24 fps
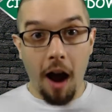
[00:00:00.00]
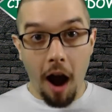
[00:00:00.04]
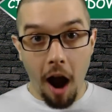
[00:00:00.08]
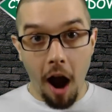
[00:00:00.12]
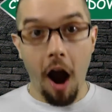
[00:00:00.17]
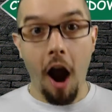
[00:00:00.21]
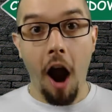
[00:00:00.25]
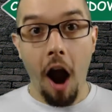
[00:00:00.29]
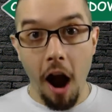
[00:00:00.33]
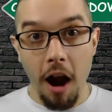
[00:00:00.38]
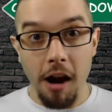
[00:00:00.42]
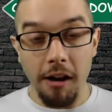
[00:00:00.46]

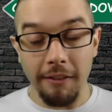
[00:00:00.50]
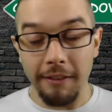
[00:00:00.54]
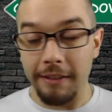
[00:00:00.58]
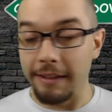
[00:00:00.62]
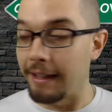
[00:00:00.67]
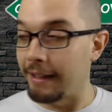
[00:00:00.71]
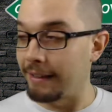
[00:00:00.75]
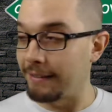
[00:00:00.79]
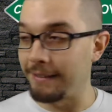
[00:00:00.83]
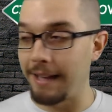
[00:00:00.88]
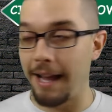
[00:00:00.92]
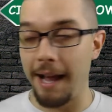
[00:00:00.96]

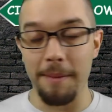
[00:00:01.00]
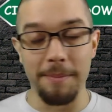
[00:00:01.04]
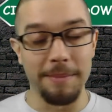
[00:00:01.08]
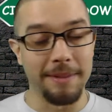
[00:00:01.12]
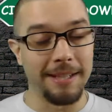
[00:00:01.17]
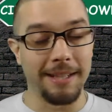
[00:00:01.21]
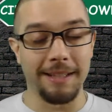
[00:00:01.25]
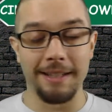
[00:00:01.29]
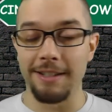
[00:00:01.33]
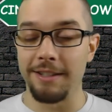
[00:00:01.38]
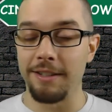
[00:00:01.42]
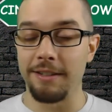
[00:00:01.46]

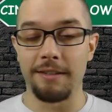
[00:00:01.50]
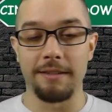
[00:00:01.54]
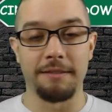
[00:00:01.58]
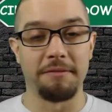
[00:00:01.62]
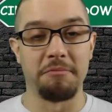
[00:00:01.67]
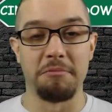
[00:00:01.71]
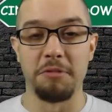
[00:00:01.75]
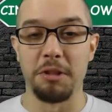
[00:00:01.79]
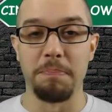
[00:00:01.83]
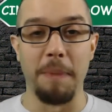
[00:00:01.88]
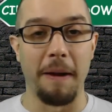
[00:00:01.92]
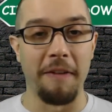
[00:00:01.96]

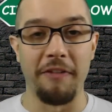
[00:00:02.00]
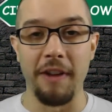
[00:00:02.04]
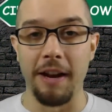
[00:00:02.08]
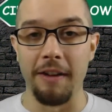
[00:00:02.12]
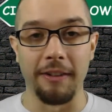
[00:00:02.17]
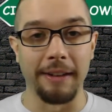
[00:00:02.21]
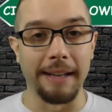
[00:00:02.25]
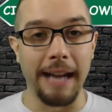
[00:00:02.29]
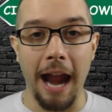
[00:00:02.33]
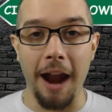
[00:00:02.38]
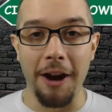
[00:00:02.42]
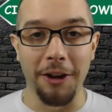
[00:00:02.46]
it's my
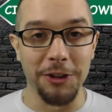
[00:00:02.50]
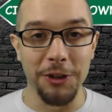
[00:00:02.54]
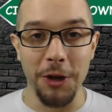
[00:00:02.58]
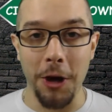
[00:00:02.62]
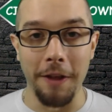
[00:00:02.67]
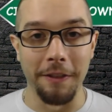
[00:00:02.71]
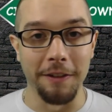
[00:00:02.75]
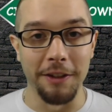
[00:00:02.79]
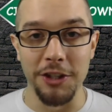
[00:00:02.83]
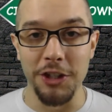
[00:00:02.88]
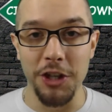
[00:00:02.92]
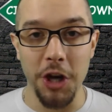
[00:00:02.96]
favorite character
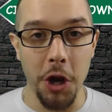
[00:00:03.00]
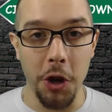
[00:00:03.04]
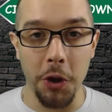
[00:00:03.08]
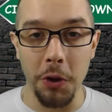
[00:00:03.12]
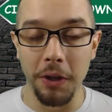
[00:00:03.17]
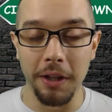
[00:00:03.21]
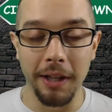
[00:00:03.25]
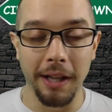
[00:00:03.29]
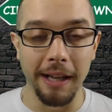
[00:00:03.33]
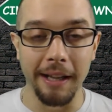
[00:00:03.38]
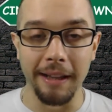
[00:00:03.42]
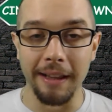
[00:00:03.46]
on the
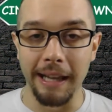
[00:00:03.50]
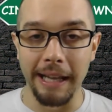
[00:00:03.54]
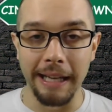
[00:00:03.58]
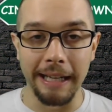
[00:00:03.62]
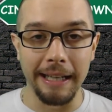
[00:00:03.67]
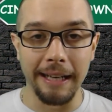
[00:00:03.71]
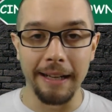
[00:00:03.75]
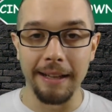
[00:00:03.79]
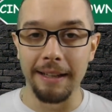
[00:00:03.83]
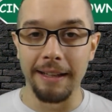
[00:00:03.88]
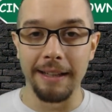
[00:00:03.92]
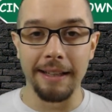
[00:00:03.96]
show.
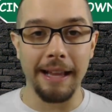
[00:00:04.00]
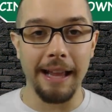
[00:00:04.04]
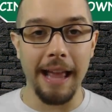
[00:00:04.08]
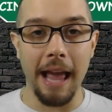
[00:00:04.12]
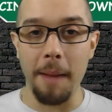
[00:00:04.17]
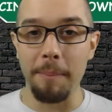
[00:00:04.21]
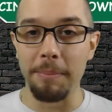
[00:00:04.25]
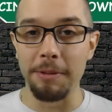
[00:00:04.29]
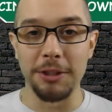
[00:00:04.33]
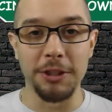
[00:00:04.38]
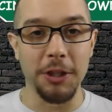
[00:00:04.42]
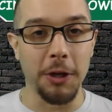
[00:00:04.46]
Like
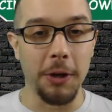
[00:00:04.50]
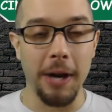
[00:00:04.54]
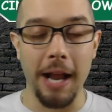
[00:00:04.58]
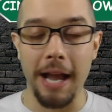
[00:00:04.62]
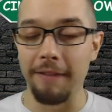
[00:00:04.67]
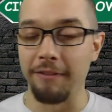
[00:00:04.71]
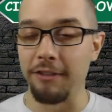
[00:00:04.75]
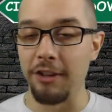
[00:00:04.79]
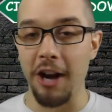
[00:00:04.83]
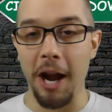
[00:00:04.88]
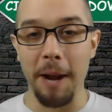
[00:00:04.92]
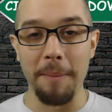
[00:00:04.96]
episode
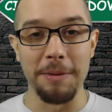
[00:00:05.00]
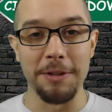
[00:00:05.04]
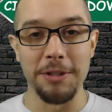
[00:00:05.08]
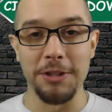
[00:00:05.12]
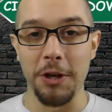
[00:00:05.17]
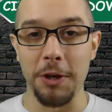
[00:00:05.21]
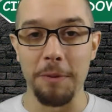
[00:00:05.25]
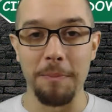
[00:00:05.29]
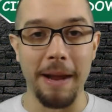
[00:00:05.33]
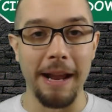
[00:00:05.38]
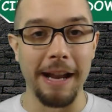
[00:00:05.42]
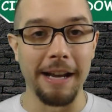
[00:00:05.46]
after
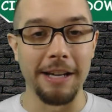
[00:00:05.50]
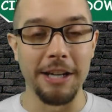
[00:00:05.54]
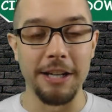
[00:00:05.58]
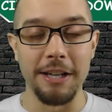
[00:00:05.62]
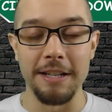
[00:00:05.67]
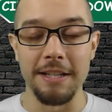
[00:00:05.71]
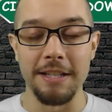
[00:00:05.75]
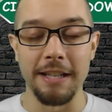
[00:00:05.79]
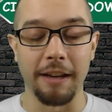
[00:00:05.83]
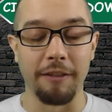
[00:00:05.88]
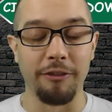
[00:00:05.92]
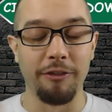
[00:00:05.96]
episode, man, you
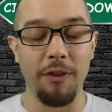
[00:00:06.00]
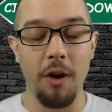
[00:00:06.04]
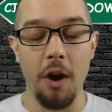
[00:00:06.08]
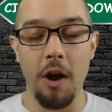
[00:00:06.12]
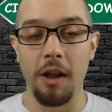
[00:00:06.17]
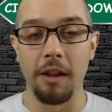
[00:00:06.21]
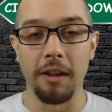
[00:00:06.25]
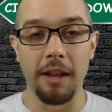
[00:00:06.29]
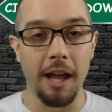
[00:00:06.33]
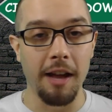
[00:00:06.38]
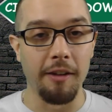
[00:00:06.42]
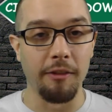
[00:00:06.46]
just like fall
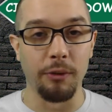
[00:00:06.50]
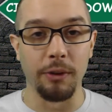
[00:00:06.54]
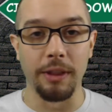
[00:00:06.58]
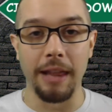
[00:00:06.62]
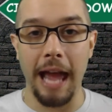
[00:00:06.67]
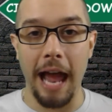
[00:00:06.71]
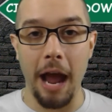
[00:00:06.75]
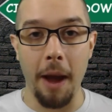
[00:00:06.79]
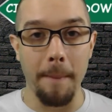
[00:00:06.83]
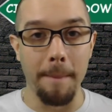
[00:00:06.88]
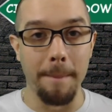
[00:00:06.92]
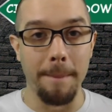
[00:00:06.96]
in love with
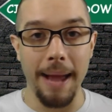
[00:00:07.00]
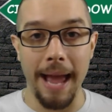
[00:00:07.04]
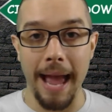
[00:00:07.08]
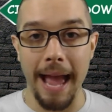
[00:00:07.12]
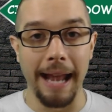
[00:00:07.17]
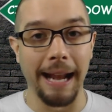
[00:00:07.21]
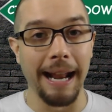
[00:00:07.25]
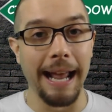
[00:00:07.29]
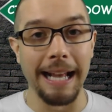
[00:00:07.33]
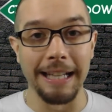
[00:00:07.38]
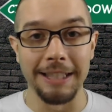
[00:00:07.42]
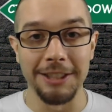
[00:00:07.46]
how
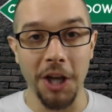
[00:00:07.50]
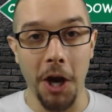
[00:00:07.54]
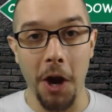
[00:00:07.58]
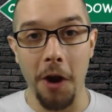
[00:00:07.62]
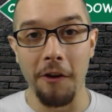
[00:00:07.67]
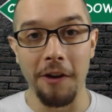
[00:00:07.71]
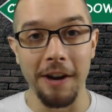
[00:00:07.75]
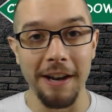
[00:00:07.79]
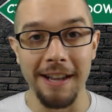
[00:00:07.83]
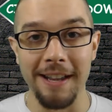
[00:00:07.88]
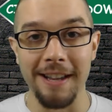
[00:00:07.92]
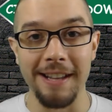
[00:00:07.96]
badass
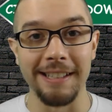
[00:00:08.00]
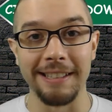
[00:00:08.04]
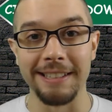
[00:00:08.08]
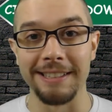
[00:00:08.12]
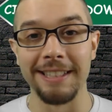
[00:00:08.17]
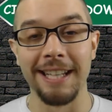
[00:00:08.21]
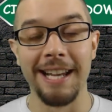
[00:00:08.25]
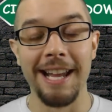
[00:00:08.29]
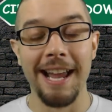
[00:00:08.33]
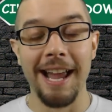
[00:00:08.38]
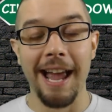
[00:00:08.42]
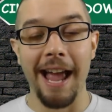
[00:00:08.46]
Arya is.
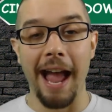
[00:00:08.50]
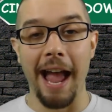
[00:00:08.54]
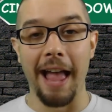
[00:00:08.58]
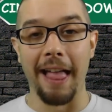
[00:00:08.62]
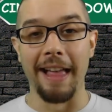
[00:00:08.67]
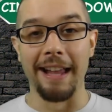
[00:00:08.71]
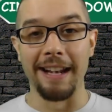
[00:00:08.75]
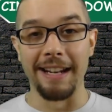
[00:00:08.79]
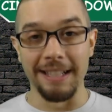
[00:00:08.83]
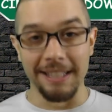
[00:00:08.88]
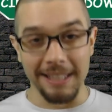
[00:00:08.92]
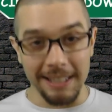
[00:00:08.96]

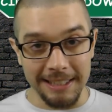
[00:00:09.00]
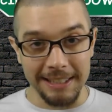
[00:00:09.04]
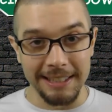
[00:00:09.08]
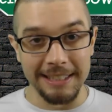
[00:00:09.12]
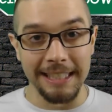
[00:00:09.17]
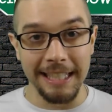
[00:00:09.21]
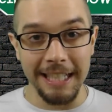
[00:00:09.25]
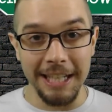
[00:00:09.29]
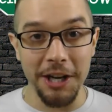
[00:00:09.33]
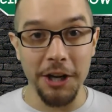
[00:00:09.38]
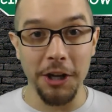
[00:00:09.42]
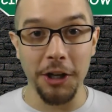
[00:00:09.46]
And to just
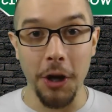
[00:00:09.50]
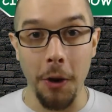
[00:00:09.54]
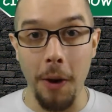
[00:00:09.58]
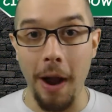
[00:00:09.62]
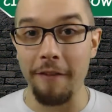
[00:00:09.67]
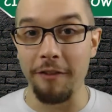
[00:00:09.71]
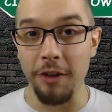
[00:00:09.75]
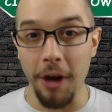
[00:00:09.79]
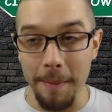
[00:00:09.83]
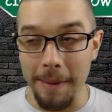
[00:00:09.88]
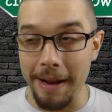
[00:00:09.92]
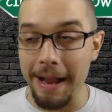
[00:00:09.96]
see her go
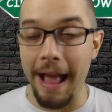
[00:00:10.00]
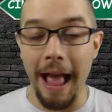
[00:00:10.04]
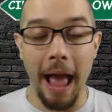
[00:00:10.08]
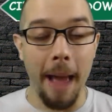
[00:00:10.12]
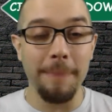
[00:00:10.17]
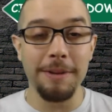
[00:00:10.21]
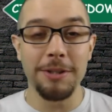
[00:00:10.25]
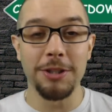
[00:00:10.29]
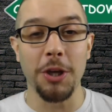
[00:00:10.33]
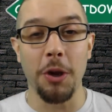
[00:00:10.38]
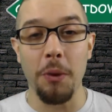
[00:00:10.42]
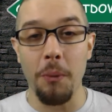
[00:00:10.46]
after, I mean,
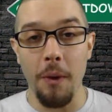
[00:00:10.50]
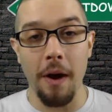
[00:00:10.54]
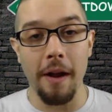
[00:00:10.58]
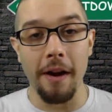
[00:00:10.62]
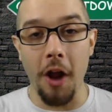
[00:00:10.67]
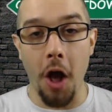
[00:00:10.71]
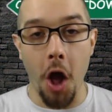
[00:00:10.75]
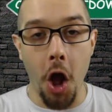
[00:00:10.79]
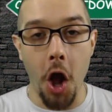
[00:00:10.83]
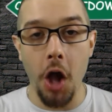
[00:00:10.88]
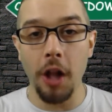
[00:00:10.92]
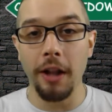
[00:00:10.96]
episode
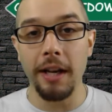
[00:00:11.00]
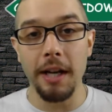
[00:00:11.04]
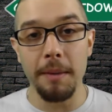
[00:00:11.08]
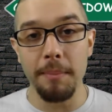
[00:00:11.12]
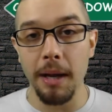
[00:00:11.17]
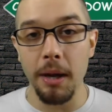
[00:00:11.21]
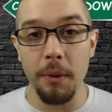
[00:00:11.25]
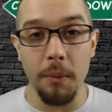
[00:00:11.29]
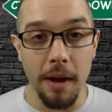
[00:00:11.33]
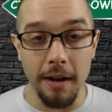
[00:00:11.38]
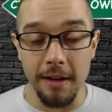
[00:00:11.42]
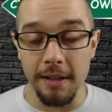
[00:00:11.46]
one, all
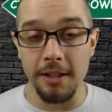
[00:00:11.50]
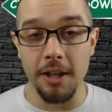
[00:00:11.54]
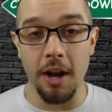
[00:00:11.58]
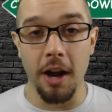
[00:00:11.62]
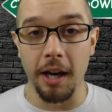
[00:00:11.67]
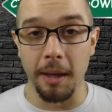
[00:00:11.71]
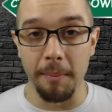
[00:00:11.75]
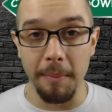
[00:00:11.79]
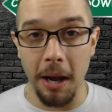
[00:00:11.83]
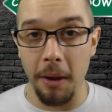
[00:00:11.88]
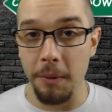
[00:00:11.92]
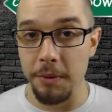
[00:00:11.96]
anybody wanted to
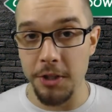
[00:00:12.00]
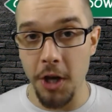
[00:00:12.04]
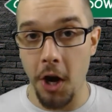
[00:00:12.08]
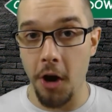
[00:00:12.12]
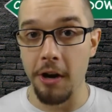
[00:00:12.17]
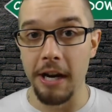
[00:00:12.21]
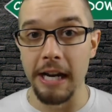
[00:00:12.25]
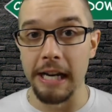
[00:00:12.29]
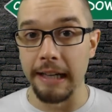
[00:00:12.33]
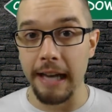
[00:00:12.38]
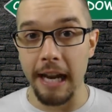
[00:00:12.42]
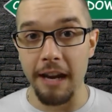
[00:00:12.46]
talk about was
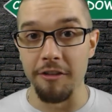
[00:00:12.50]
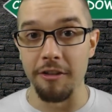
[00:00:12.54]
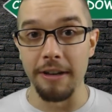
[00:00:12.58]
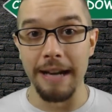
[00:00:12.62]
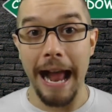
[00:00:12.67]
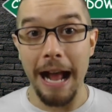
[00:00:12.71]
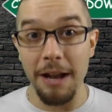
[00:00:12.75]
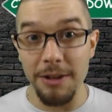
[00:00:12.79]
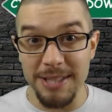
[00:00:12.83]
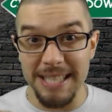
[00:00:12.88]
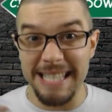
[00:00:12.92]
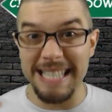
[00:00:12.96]
Arya and Gendry.
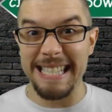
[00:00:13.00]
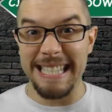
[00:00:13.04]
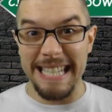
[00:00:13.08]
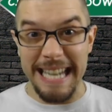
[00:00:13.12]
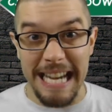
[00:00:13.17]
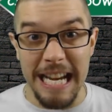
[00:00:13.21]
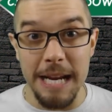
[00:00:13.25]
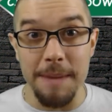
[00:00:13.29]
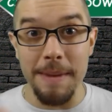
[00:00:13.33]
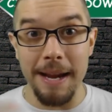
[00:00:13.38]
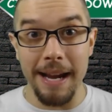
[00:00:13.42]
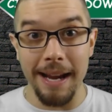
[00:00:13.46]
How
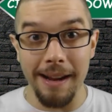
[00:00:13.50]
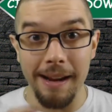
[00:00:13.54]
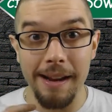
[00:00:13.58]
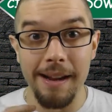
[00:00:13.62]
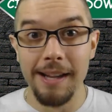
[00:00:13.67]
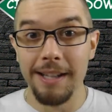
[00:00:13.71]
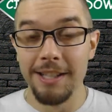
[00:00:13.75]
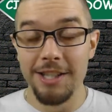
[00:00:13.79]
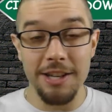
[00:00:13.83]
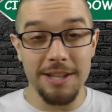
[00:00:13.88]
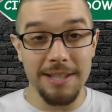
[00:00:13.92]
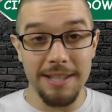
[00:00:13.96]
steamy
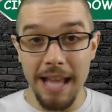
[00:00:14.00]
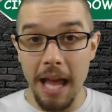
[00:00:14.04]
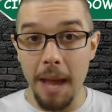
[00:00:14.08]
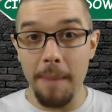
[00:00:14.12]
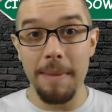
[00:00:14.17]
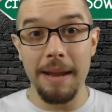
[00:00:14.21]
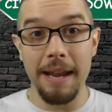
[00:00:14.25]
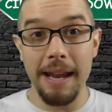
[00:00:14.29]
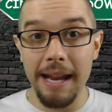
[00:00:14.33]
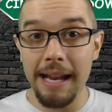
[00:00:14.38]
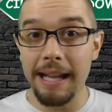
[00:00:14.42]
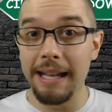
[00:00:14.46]
just
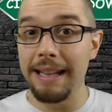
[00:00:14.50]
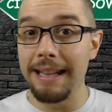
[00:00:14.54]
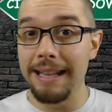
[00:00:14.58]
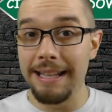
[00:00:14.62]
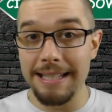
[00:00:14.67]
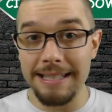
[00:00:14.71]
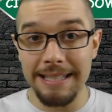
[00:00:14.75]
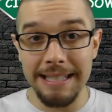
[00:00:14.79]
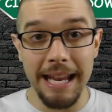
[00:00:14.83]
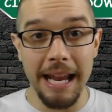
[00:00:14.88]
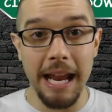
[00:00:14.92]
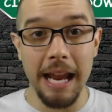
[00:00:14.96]
them in the
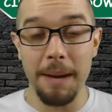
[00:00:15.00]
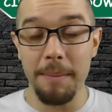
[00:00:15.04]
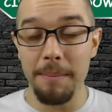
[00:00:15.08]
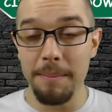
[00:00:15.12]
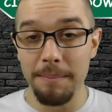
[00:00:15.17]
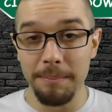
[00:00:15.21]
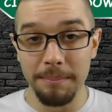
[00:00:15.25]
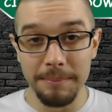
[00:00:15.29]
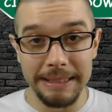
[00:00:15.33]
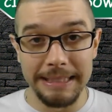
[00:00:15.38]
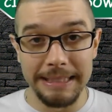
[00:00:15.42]
same